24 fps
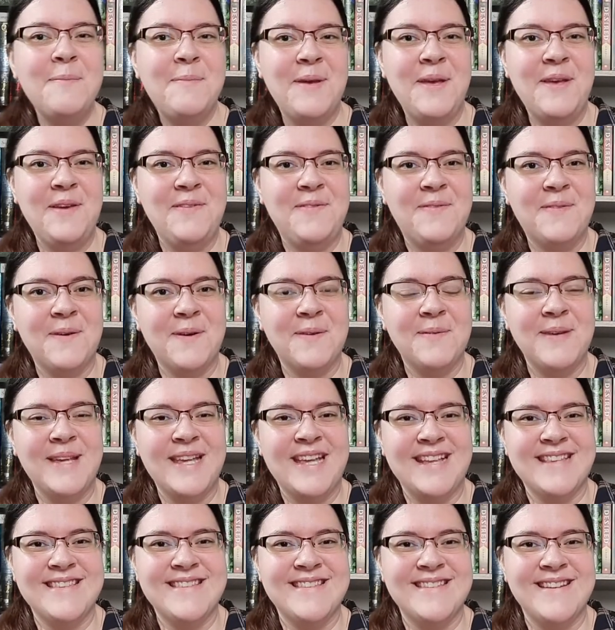before we
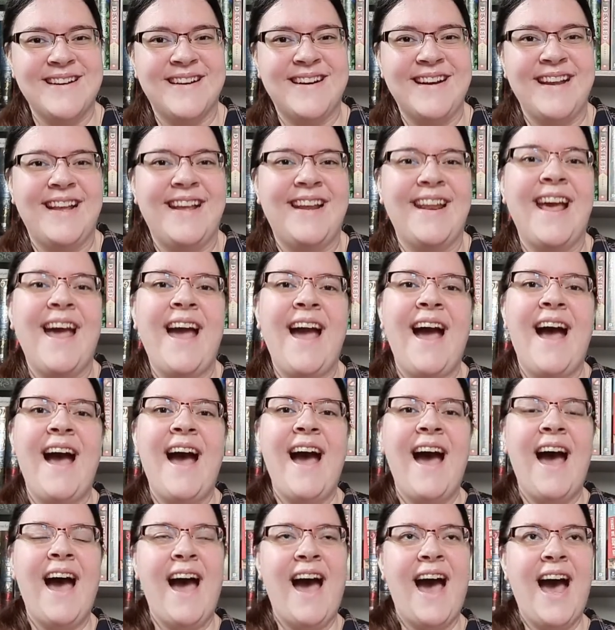get started.
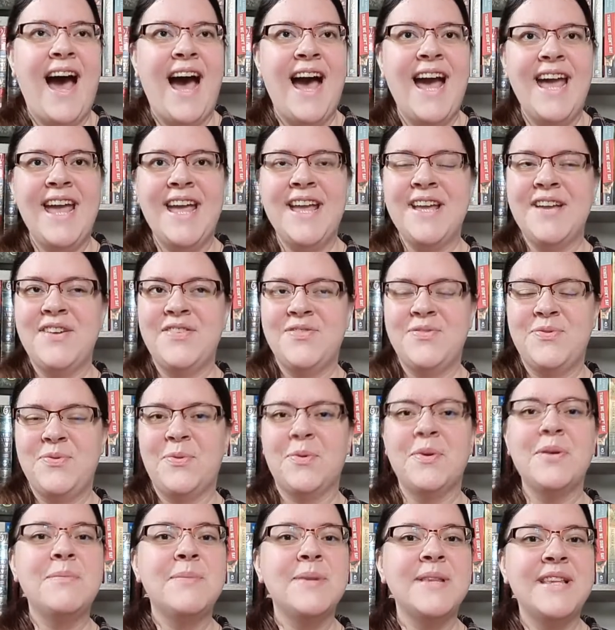I
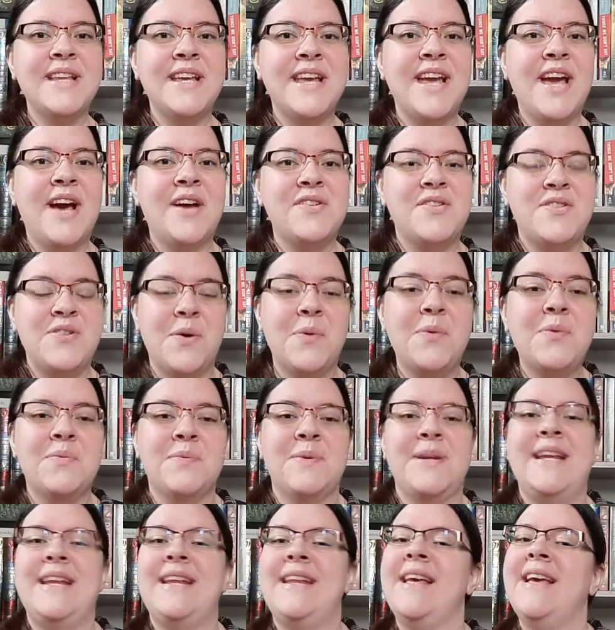normally don't
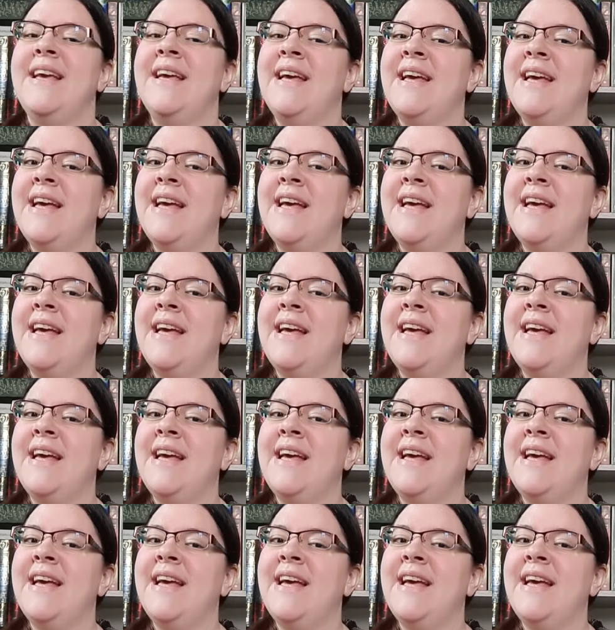read